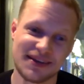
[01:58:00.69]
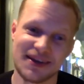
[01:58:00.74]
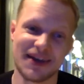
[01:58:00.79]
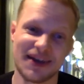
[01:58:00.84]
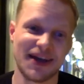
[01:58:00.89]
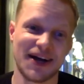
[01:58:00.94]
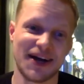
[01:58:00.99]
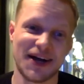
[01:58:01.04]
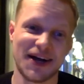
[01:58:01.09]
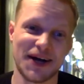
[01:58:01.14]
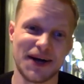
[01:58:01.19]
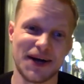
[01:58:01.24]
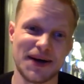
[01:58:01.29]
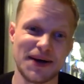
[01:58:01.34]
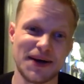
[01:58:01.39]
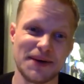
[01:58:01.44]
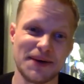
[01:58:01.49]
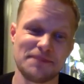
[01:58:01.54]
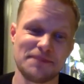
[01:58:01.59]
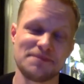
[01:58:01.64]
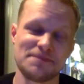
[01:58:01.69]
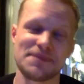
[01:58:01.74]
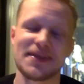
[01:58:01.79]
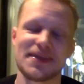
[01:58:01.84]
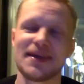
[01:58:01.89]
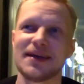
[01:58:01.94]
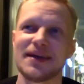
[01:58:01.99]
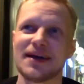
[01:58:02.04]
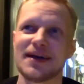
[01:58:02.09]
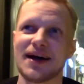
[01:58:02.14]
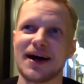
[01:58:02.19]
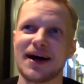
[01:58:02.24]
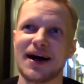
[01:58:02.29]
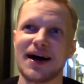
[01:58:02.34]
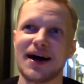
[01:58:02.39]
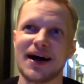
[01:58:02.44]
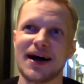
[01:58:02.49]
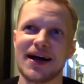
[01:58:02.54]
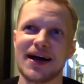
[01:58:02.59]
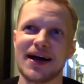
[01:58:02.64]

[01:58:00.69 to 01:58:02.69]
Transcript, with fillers: Um, Uh,